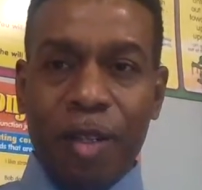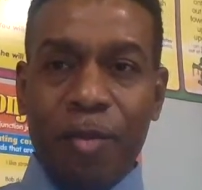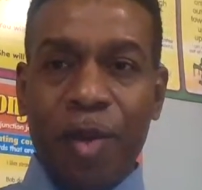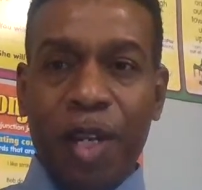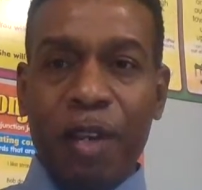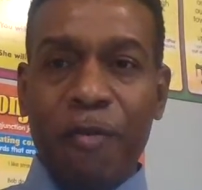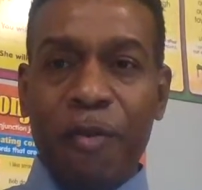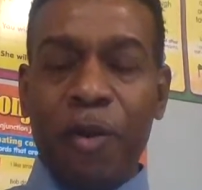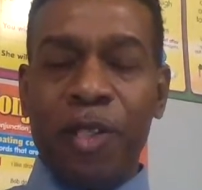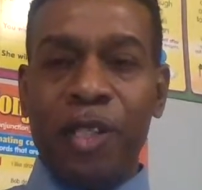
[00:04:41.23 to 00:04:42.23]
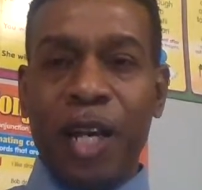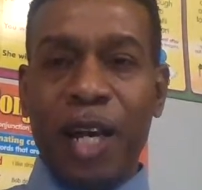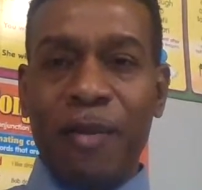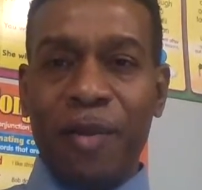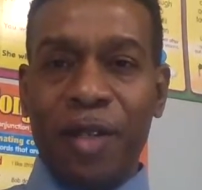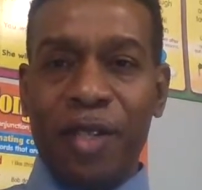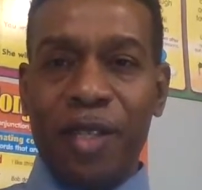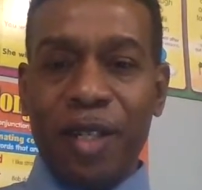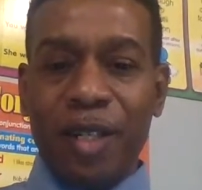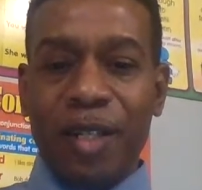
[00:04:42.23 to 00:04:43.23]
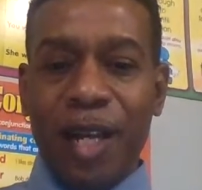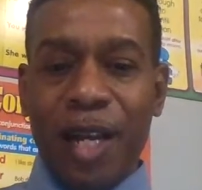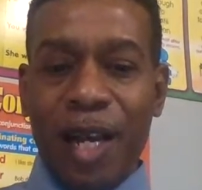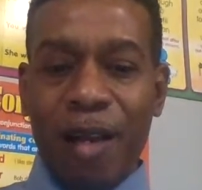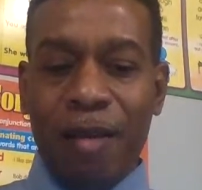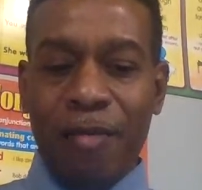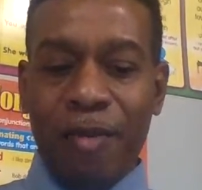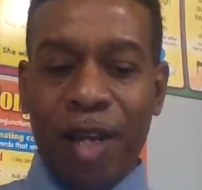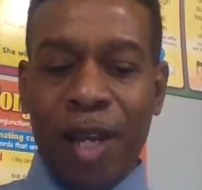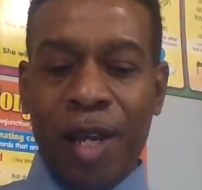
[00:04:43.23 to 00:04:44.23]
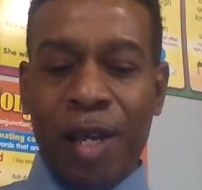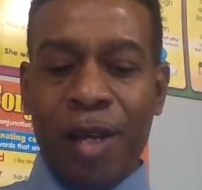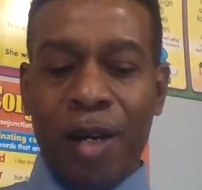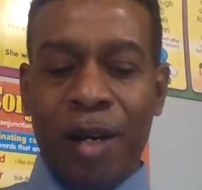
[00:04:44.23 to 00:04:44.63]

meaningful assignments that have a